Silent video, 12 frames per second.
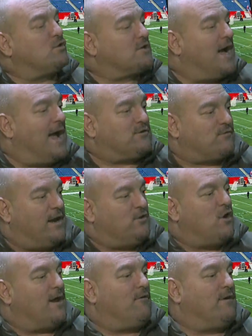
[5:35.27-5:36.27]
those guys, right, and
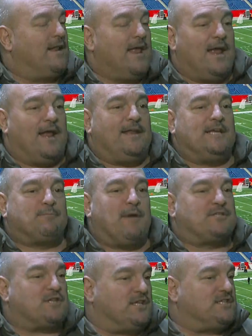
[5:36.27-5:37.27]
you're hearing it, and he's
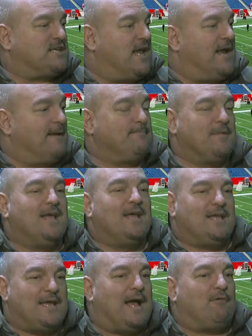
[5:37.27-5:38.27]
basically saying,
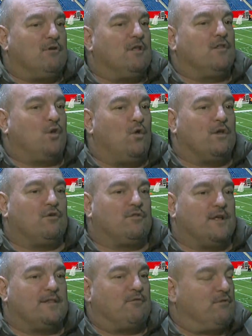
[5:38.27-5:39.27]
yeah, really, the only good
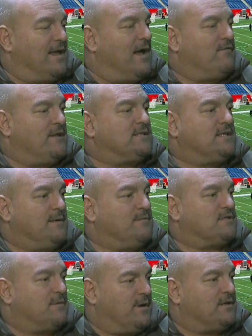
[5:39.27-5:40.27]
thing they really have in that team
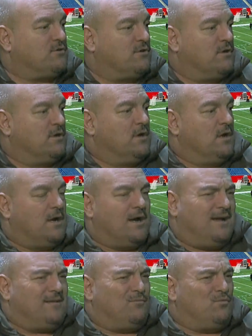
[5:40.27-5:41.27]
is the punter,
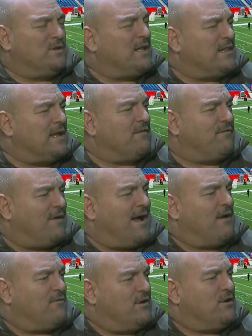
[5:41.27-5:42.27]
would that light a
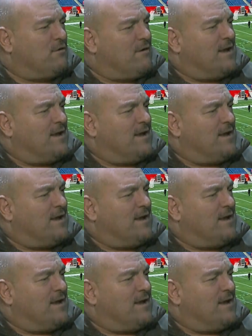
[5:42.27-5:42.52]
fire under your